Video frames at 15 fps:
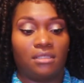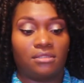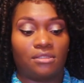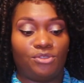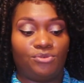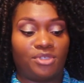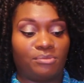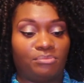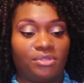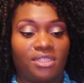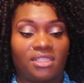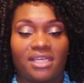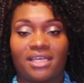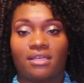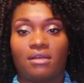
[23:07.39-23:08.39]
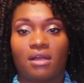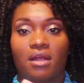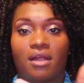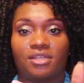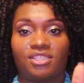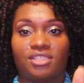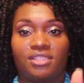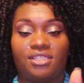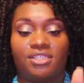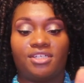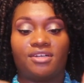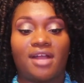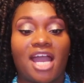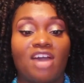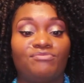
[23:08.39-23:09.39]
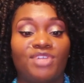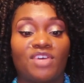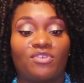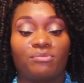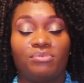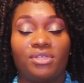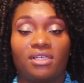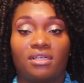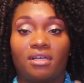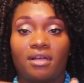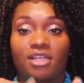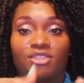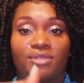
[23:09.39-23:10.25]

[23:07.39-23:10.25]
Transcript: So you can put like cards in here. I've never put cards.